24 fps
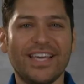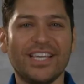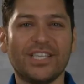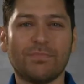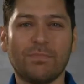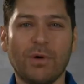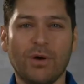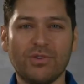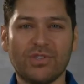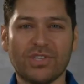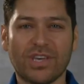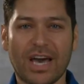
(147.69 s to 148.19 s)
is
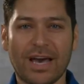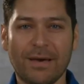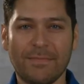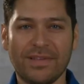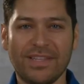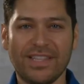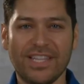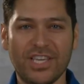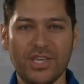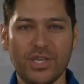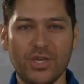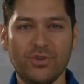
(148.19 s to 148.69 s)
most
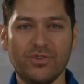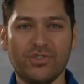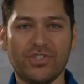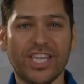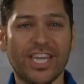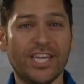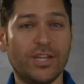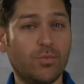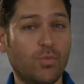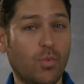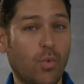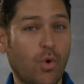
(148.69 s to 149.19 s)
commonly used
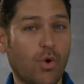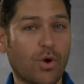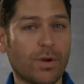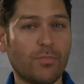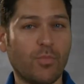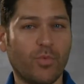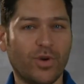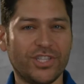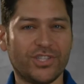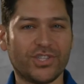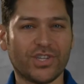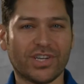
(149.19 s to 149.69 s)
in warm
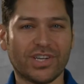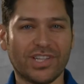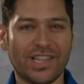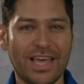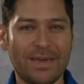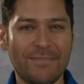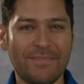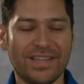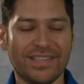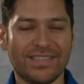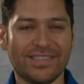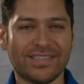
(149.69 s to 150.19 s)
winter
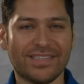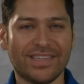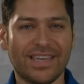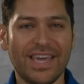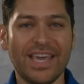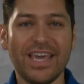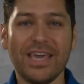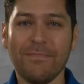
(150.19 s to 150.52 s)
climates.